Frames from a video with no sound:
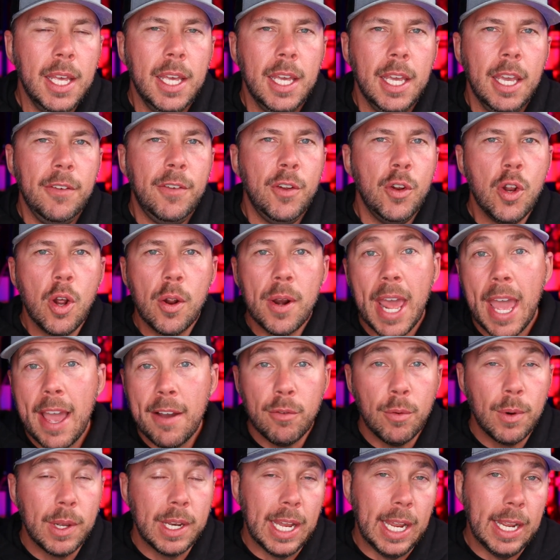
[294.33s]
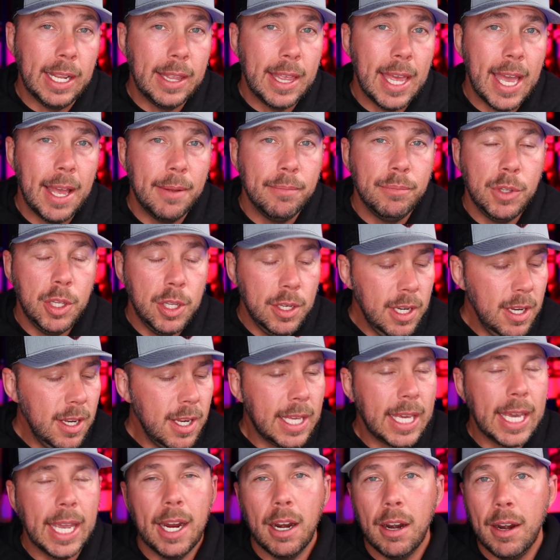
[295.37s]
If you don't have one like that, you need to
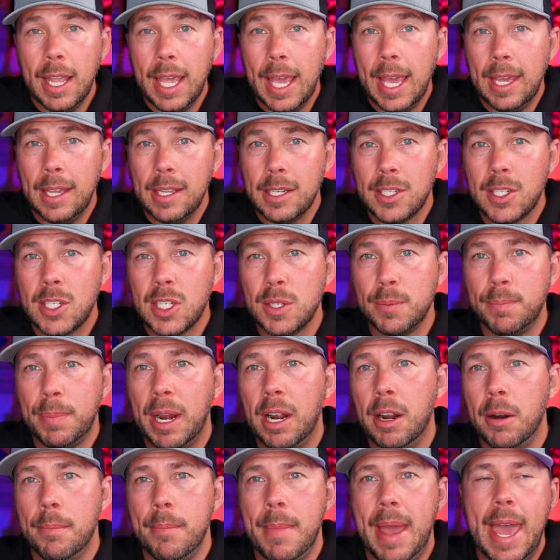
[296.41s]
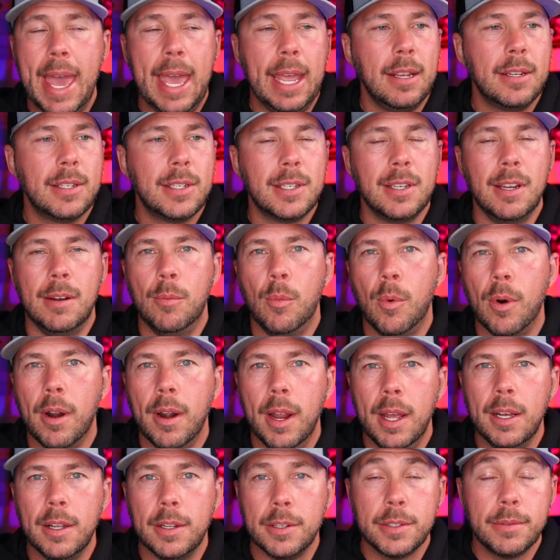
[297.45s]
carry a spare mag somewhere
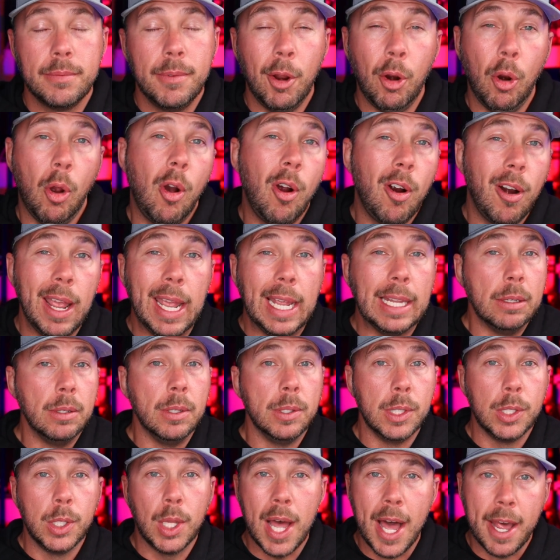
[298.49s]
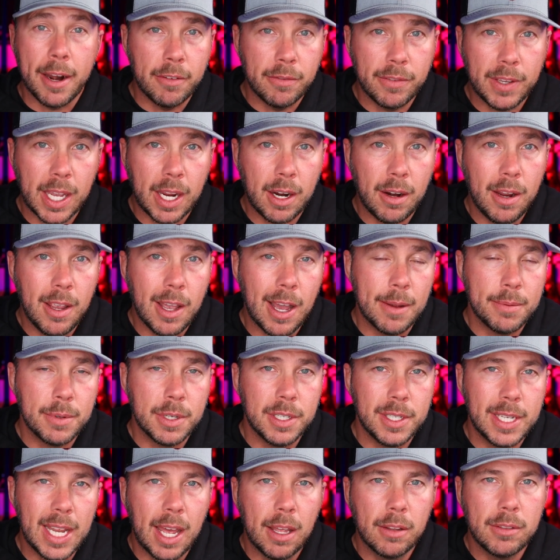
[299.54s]
else. There are a lot of carry
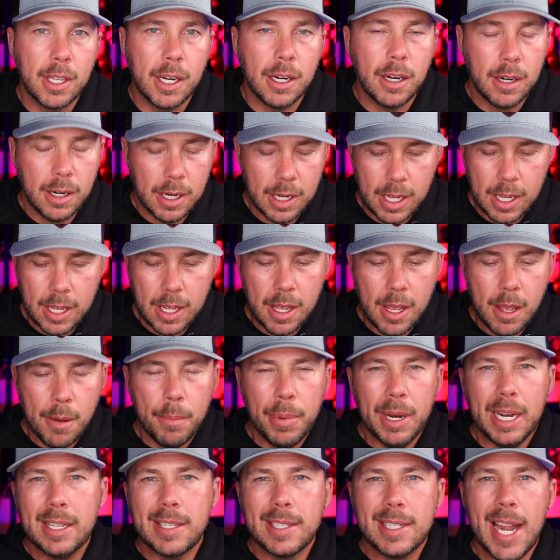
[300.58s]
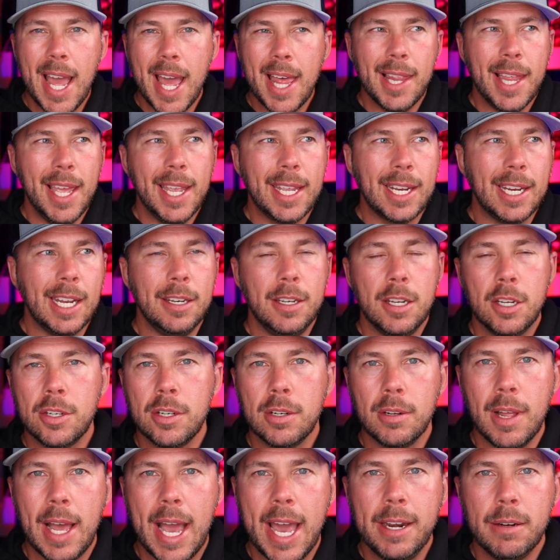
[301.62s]
options out there, but it's not like an
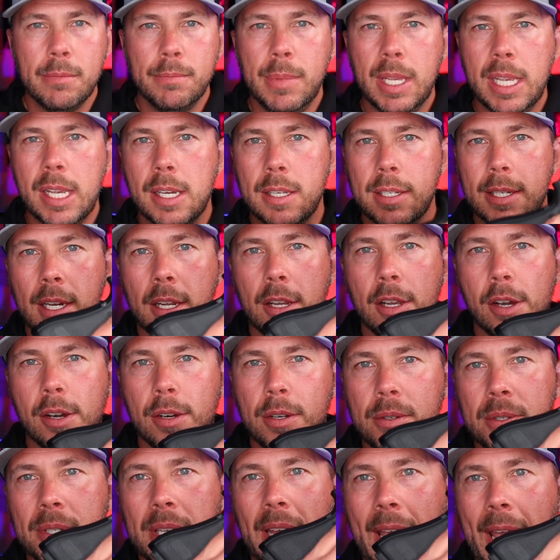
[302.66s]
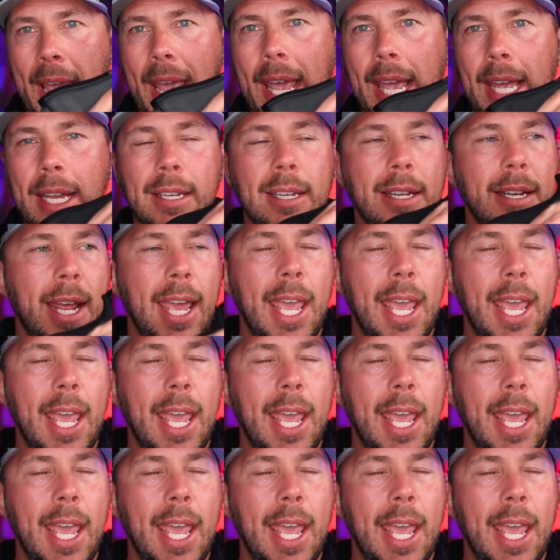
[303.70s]
additional item because it goes hand in